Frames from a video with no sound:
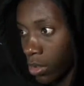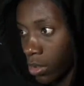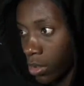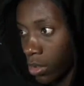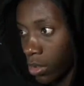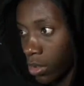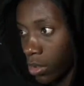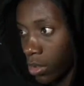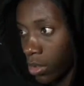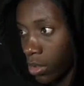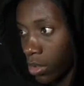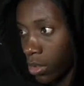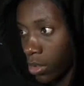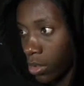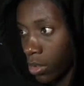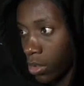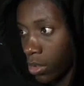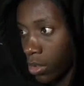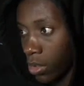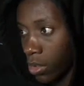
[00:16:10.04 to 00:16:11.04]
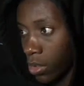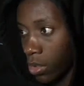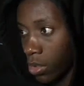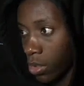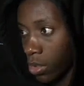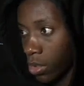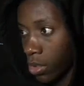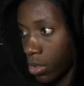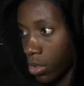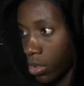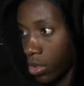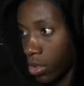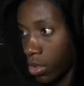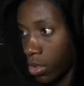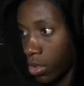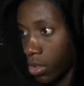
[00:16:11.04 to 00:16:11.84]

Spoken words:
(silence)